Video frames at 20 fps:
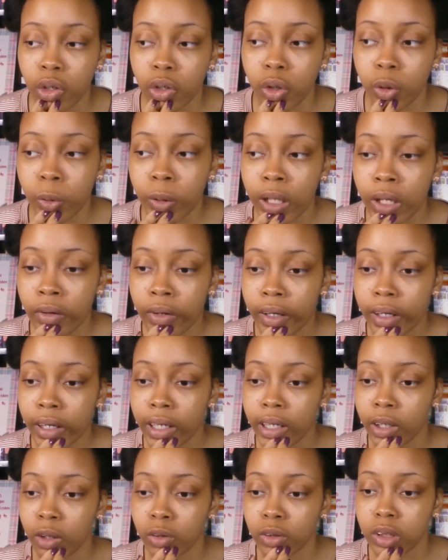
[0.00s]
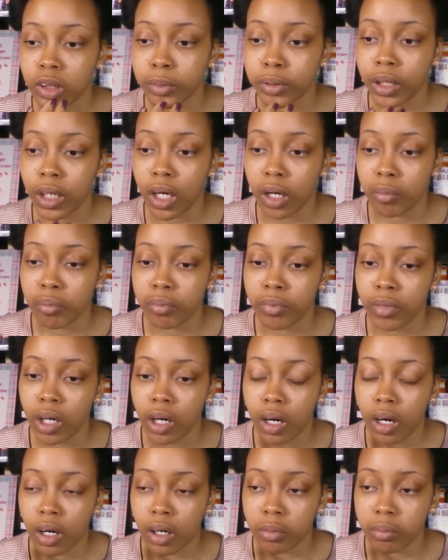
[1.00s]
you allow that guilt to become
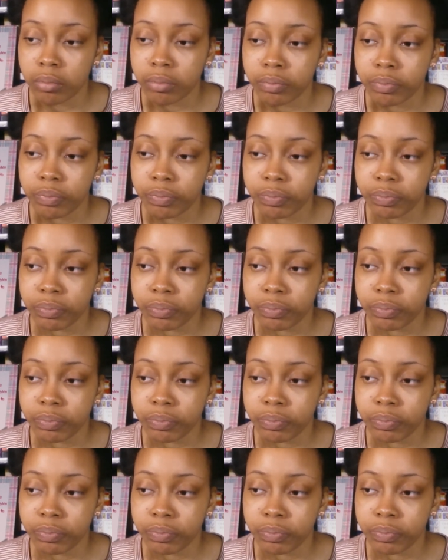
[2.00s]
um,